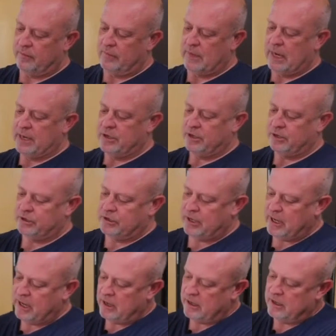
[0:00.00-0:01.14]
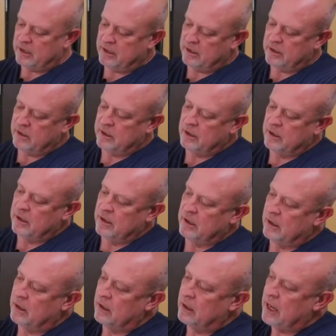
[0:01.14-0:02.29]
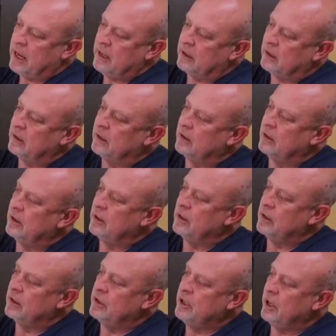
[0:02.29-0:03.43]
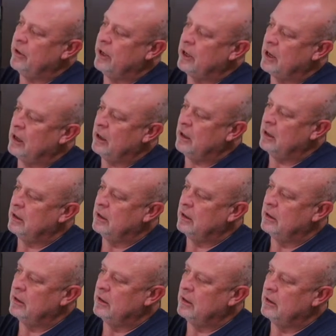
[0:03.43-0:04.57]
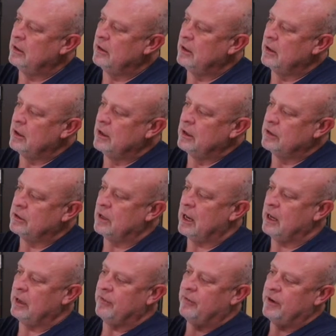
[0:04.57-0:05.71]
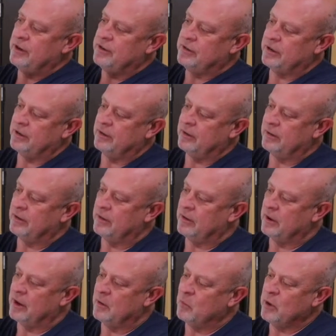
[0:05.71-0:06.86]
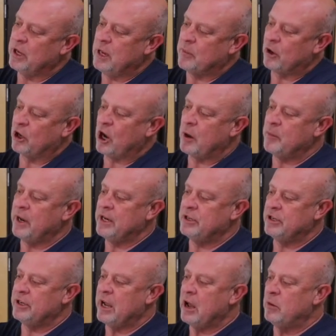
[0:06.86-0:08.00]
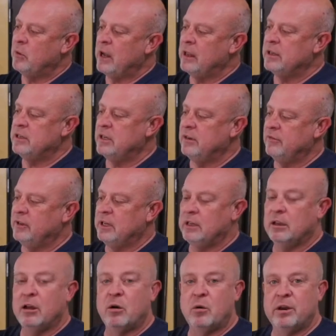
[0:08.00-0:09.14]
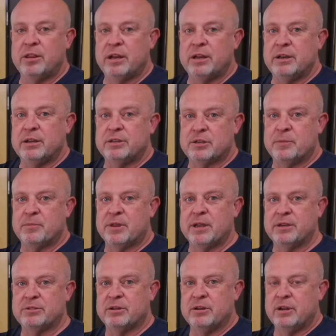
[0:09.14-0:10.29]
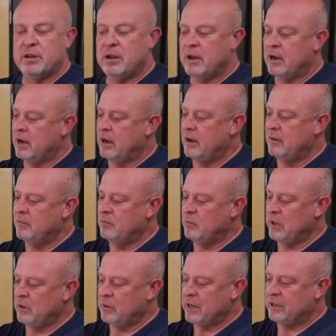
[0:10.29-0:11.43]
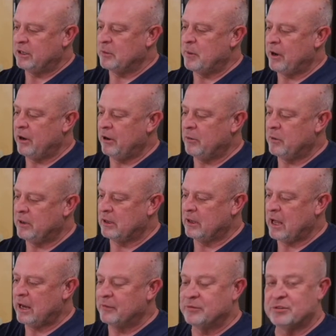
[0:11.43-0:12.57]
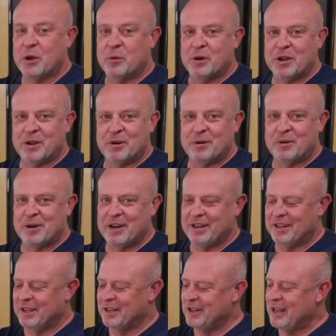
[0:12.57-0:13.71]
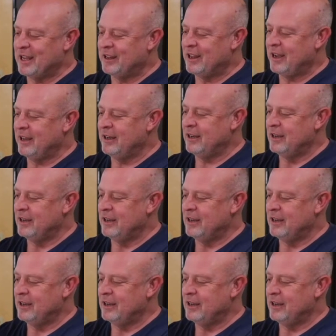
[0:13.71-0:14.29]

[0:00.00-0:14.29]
As you can see, a light cherry color, slightly fizz. We keep our carbonation down relatively lower than some things. We don't like to compare it with a lot of soda or anything on that line.